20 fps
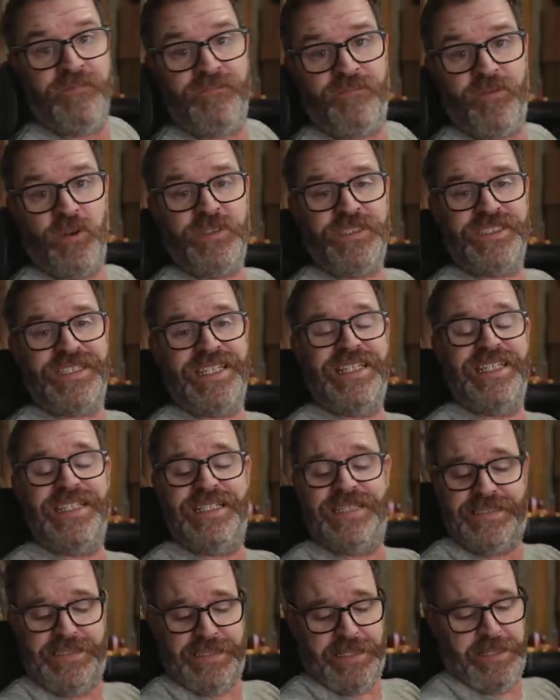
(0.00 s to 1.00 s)
First, I need
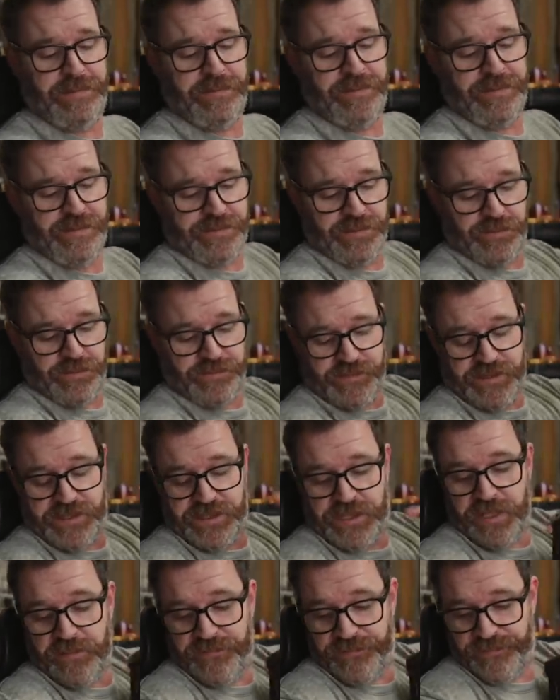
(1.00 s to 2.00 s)
to see if this is
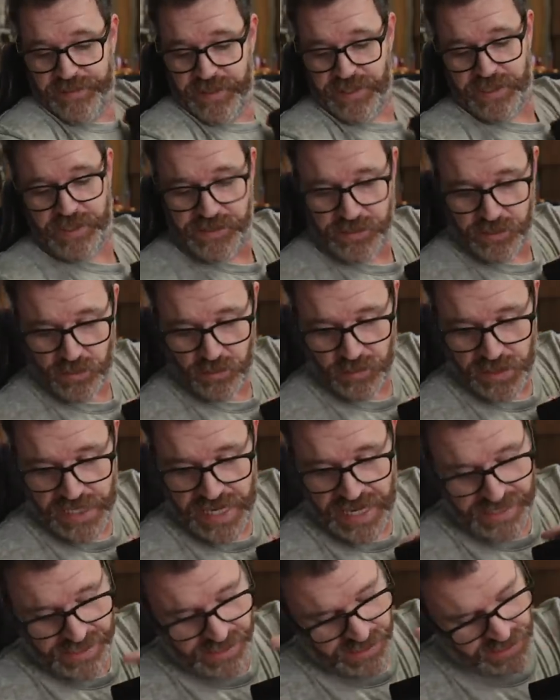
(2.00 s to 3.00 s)
going to fit into the
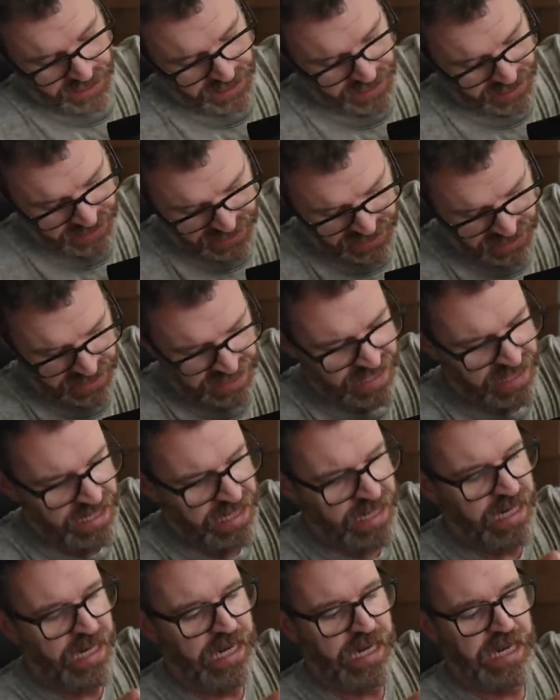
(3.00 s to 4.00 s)
rack.
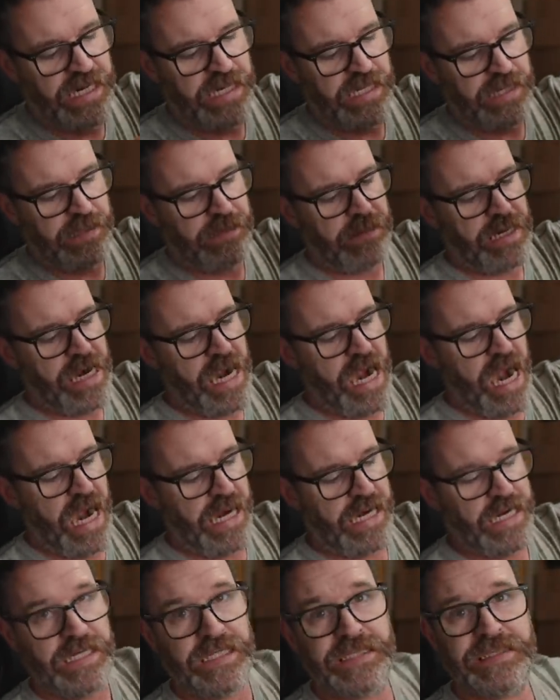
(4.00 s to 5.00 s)
Into the
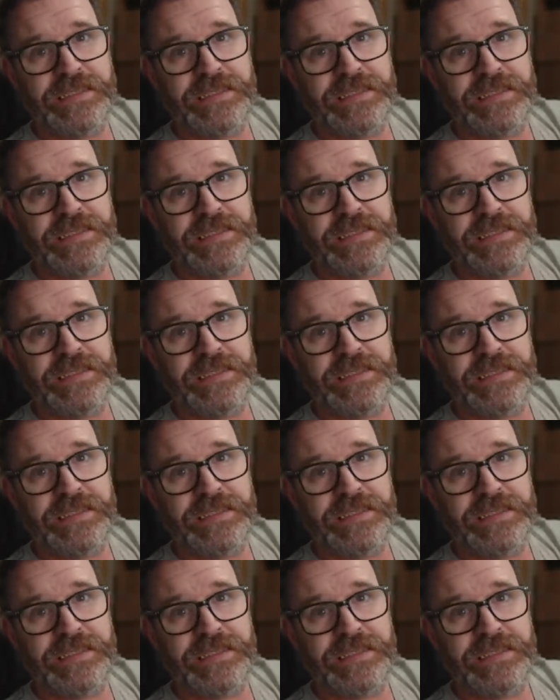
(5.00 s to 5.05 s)
rack.